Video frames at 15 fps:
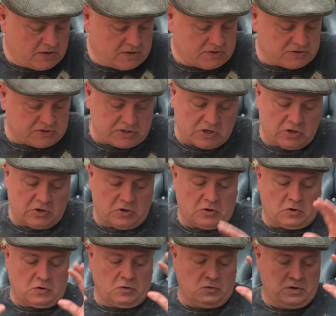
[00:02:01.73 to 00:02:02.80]

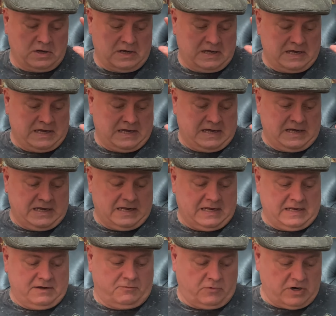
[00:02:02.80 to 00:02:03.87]
So
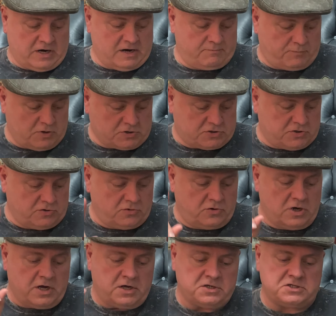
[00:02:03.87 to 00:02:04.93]
we are on book
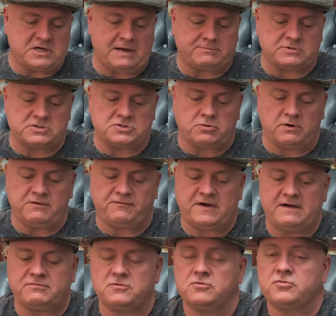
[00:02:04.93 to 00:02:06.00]
two, chapters
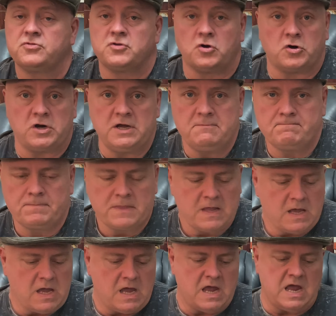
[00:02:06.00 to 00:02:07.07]
25 through 30.
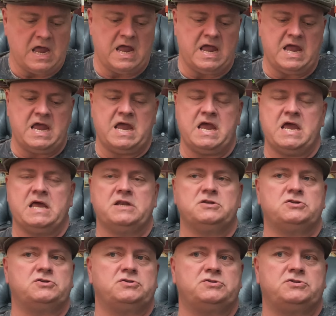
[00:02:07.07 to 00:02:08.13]

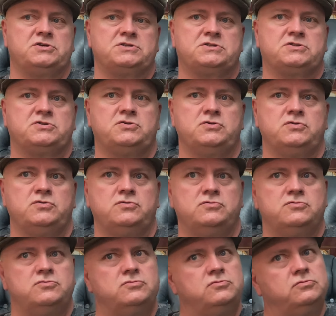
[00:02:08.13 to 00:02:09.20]
And just
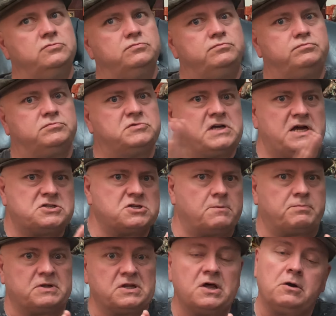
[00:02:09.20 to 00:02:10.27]
to catch
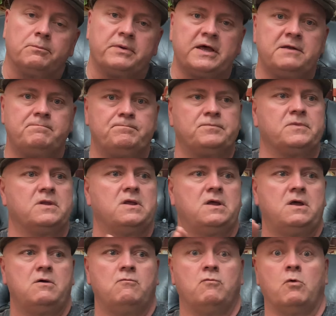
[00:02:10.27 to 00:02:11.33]
up a little bit,
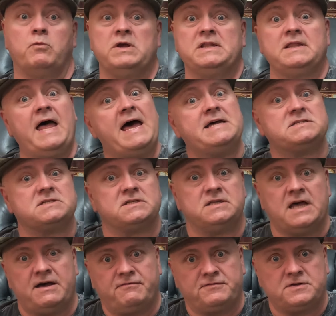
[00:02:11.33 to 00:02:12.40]
when we last
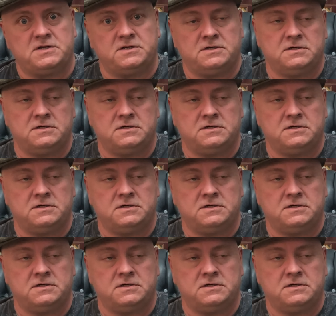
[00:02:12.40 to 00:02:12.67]
left